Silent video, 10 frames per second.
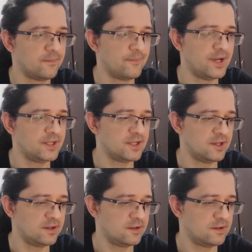my
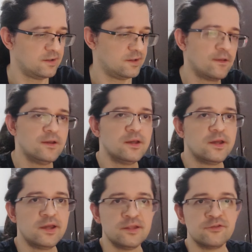deck,
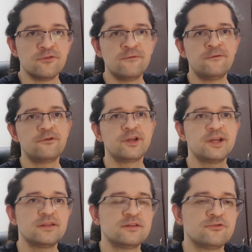and don't
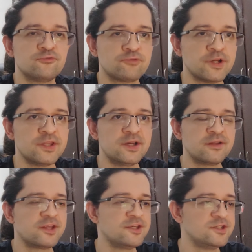forget to write the
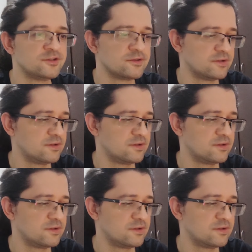extension.